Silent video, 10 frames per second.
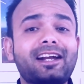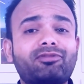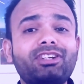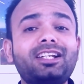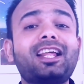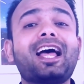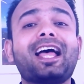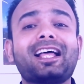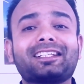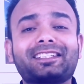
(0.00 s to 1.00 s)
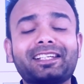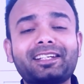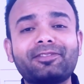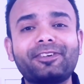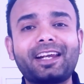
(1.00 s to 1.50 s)
that will
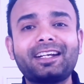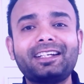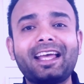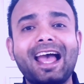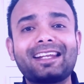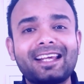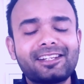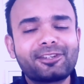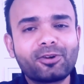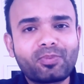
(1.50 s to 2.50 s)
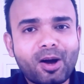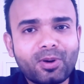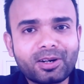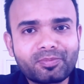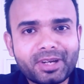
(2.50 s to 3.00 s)
significantly enhance your
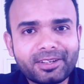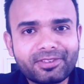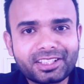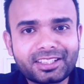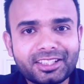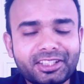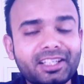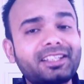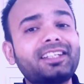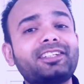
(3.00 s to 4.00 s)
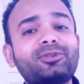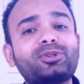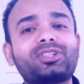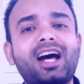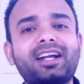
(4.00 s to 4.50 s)
power of manifestation and
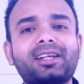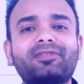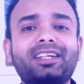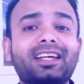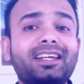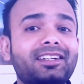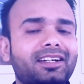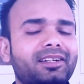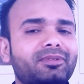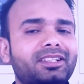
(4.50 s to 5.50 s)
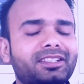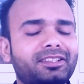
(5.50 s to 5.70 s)
you start having incredible